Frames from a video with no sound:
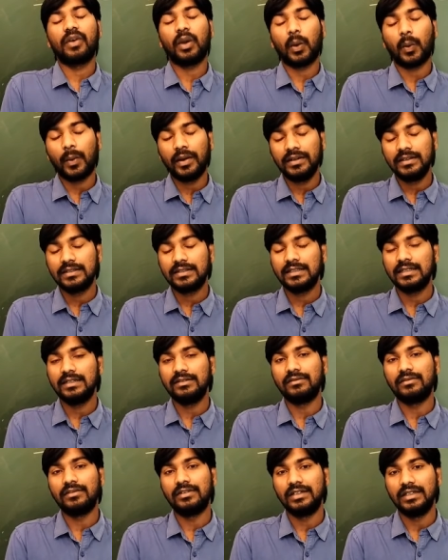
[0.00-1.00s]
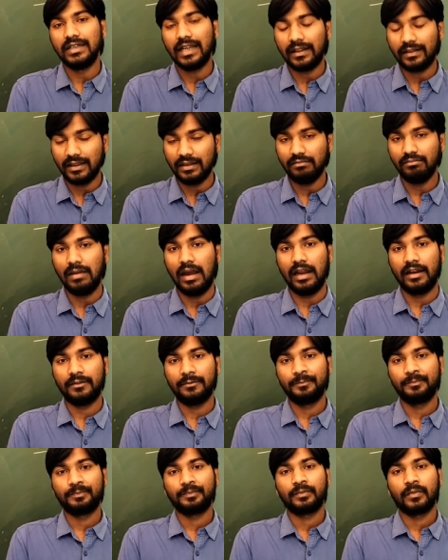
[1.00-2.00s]
frequency were nothing but
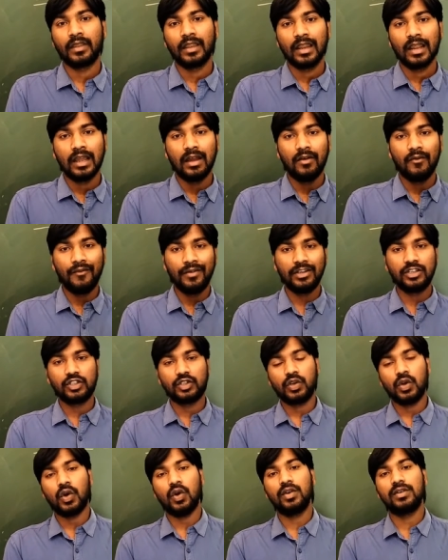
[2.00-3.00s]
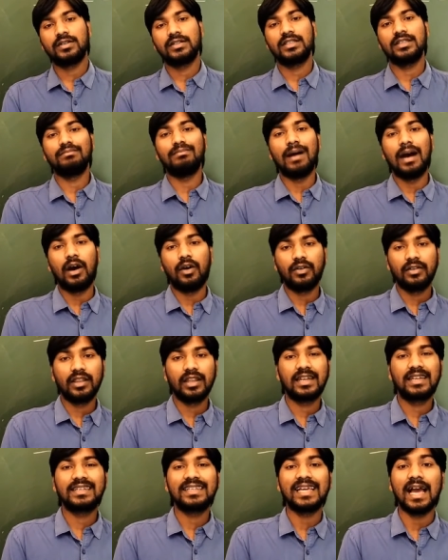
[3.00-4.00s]
which talks
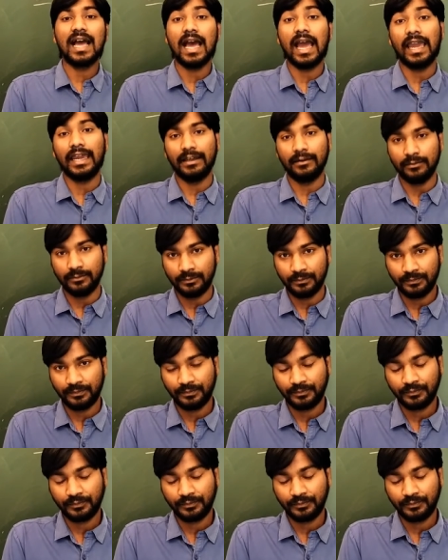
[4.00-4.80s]
about the time,